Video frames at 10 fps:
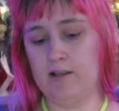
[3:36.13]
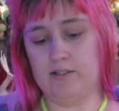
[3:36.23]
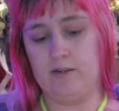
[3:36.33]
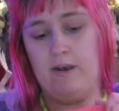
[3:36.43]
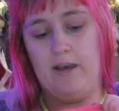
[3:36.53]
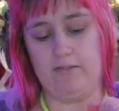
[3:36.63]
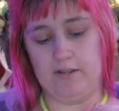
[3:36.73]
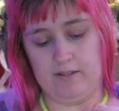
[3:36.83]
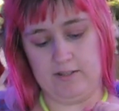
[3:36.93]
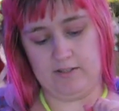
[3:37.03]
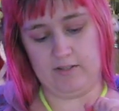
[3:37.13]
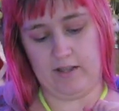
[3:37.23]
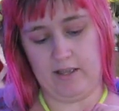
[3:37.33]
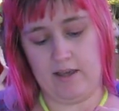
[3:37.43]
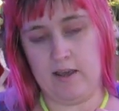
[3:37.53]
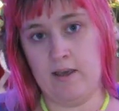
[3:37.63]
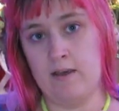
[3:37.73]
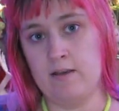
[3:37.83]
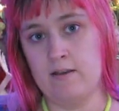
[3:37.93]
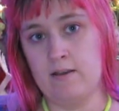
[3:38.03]
So having this, like,
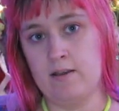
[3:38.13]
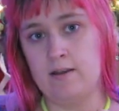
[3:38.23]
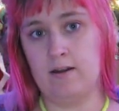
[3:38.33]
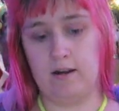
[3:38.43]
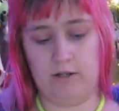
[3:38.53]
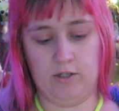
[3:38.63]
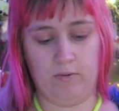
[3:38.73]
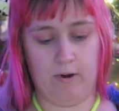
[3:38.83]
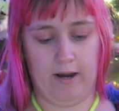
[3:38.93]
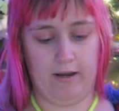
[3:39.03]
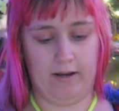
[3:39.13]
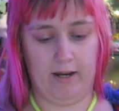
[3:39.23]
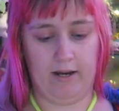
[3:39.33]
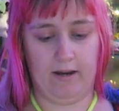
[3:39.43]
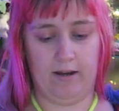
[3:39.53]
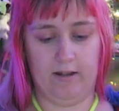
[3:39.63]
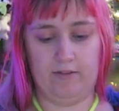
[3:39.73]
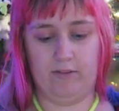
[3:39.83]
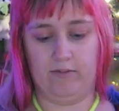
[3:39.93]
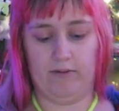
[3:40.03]
underwire here
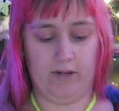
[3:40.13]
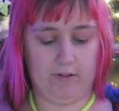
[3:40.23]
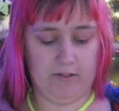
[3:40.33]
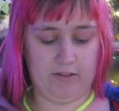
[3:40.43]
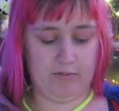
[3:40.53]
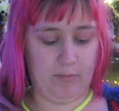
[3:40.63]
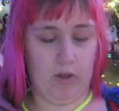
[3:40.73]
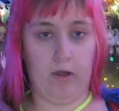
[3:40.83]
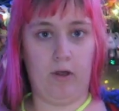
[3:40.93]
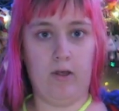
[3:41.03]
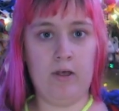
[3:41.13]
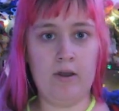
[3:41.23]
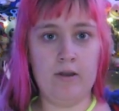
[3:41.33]
and this very small